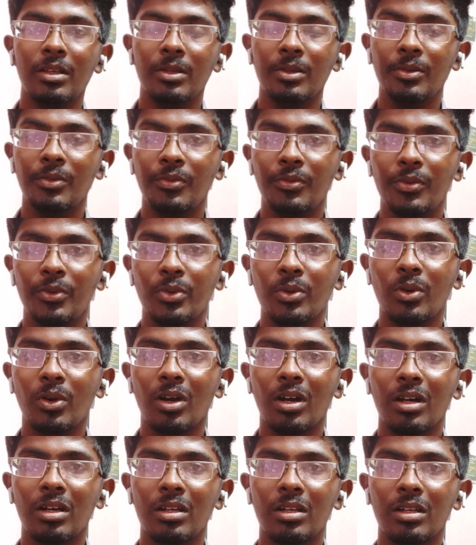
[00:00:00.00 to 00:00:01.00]
if you
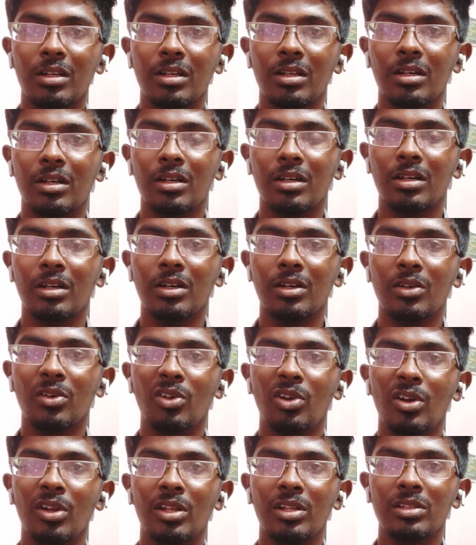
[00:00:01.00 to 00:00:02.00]
are
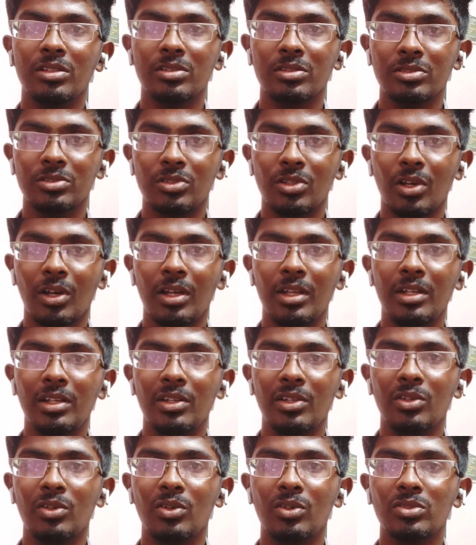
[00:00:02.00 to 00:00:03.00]
gonna
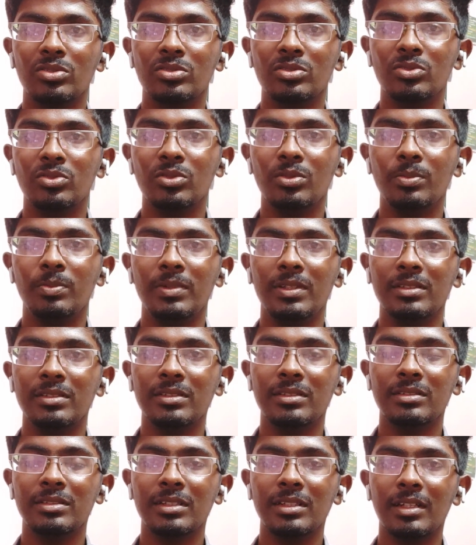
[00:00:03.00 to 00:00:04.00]
join those two
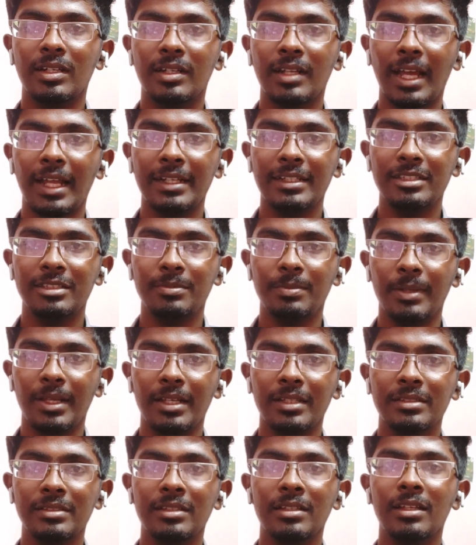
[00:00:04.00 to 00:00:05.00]
pieces in a tight
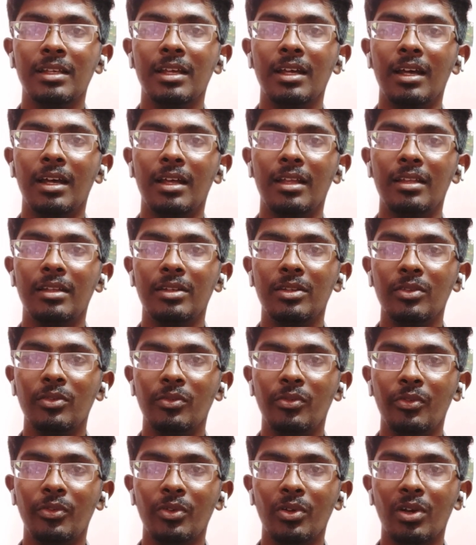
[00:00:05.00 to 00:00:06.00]
space, and
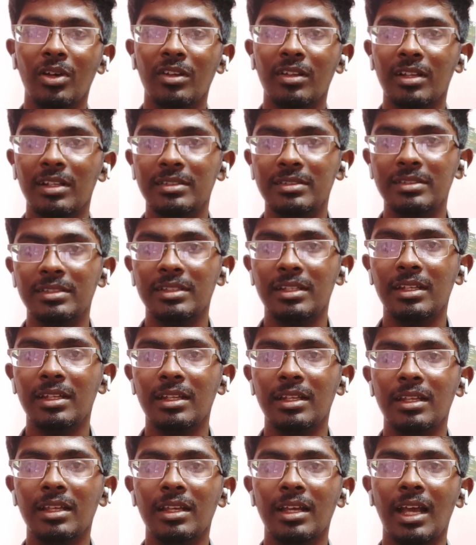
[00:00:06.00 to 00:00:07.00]
if you are
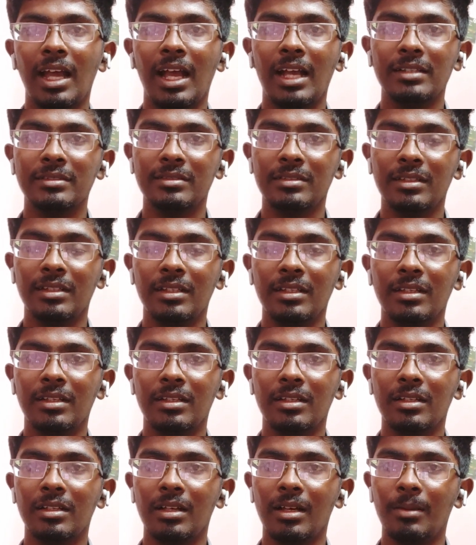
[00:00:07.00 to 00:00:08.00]
considering aesthetic
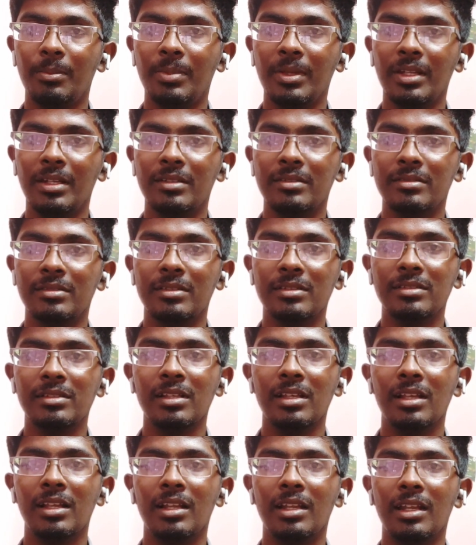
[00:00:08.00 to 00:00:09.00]
appearances
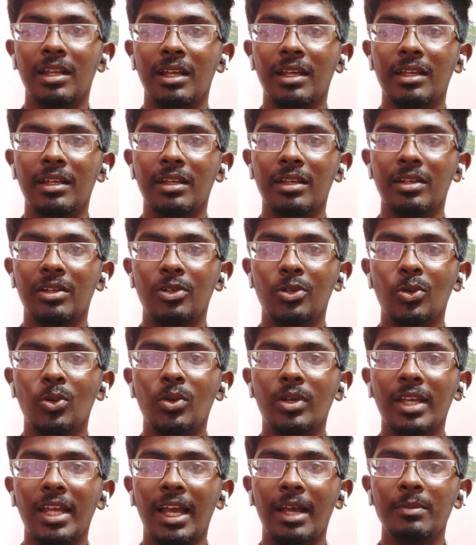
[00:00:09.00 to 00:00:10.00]
like no
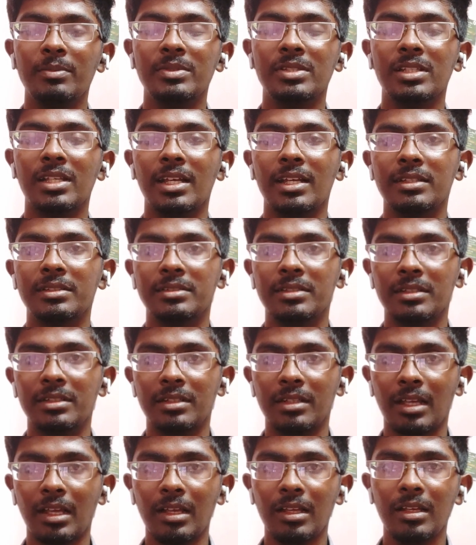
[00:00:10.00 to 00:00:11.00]
gaps,
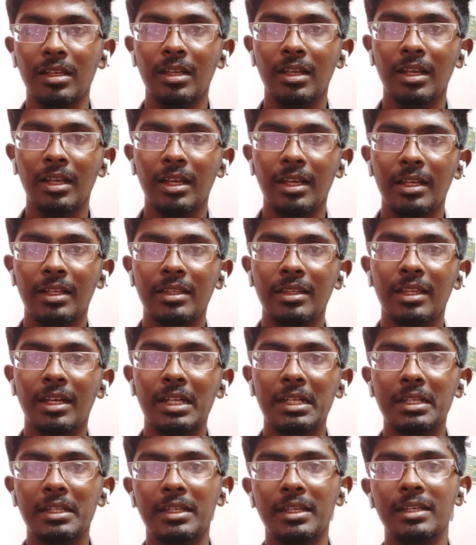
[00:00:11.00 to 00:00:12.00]
etc., in
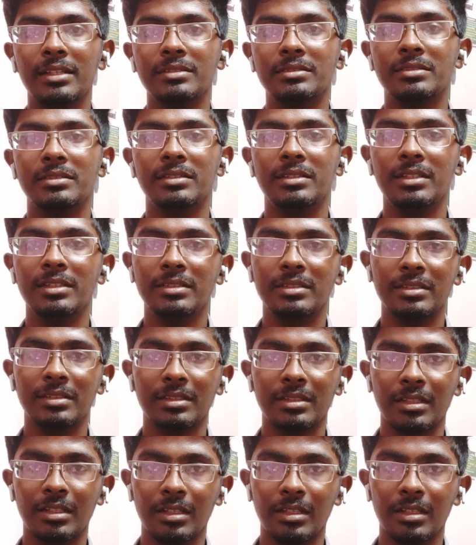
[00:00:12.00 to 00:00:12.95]
that case these